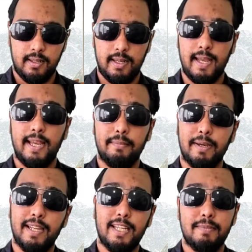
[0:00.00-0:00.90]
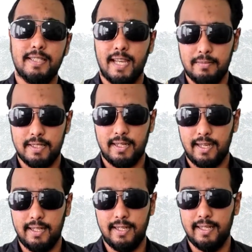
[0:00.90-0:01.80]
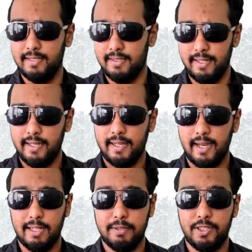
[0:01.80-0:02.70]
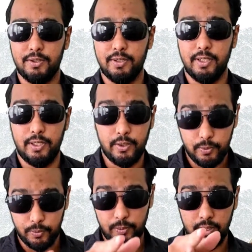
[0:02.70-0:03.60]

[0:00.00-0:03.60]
Hi, my name is Hamza Ali, and today I'll be showing you